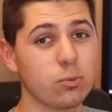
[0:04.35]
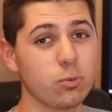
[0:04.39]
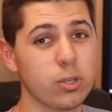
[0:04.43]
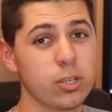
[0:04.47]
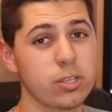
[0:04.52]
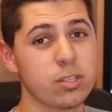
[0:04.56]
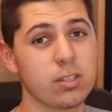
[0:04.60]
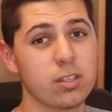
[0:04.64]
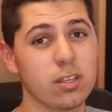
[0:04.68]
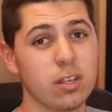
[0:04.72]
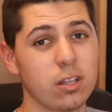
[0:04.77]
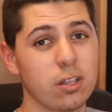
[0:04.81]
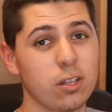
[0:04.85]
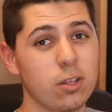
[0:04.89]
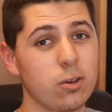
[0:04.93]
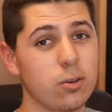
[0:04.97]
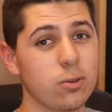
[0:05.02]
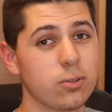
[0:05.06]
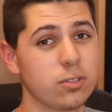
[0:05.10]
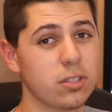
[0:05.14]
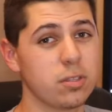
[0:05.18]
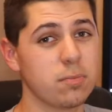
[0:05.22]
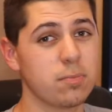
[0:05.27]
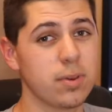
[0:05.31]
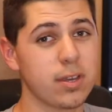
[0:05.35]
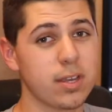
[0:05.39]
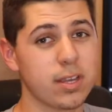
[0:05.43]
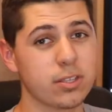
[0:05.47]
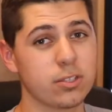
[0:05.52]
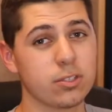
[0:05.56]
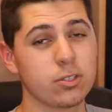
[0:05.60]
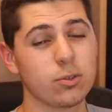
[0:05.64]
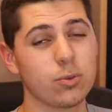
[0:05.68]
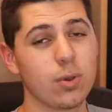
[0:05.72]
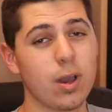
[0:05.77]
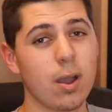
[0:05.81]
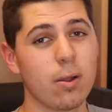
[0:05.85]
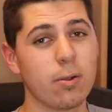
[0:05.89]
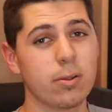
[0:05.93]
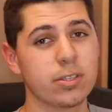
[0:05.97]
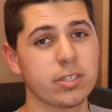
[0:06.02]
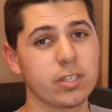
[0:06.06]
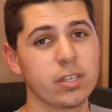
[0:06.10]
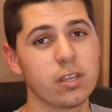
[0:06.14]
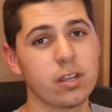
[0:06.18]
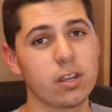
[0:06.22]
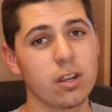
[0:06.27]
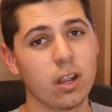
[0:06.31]
recently closed in the past 2
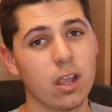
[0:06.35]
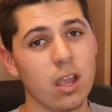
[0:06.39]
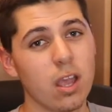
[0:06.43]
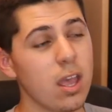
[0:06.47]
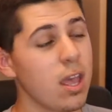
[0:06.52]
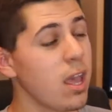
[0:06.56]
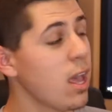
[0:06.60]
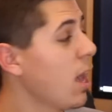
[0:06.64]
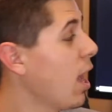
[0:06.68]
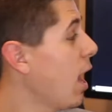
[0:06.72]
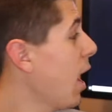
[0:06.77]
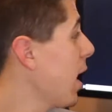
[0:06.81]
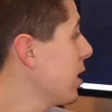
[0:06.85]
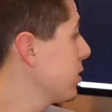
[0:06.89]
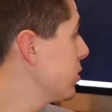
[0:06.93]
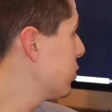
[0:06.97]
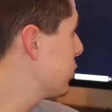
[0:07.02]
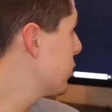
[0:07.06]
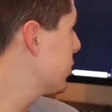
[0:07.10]
hours here. As you